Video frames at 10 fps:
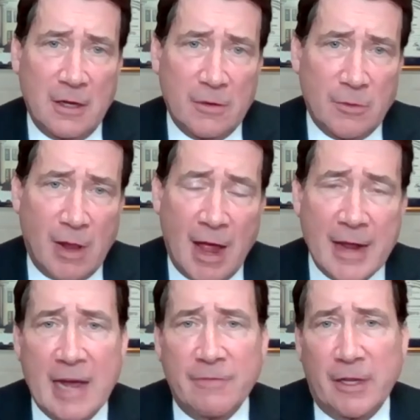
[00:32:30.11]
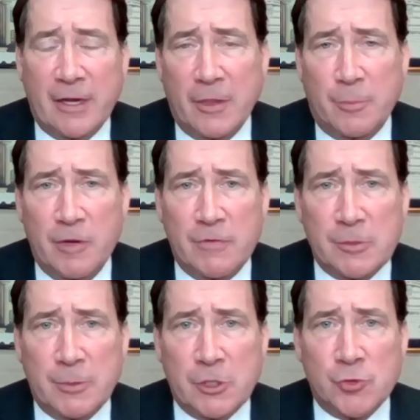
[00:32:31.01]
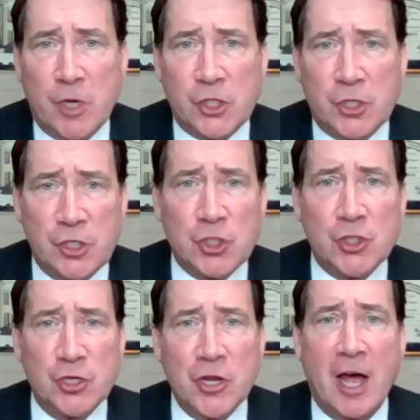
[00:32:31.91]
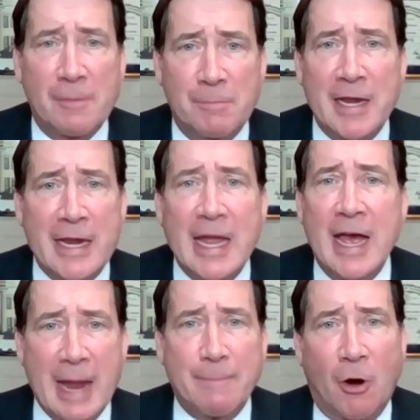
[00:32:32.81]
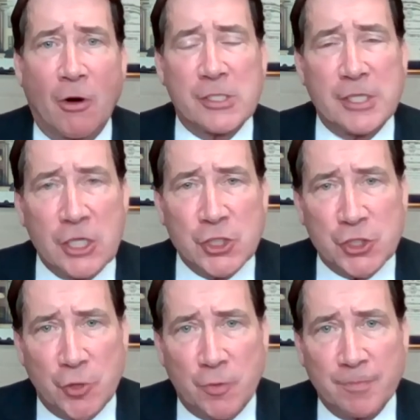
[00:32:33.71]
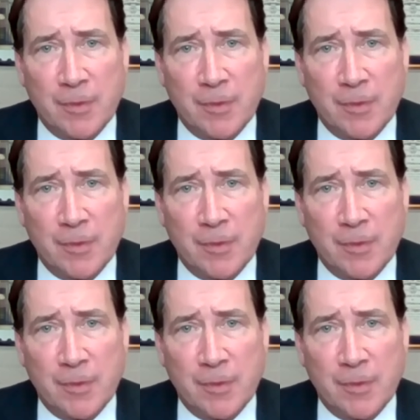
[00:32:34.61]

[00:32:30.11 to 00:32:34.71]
relying heavily on the previous administration. This should not be a partisan issue.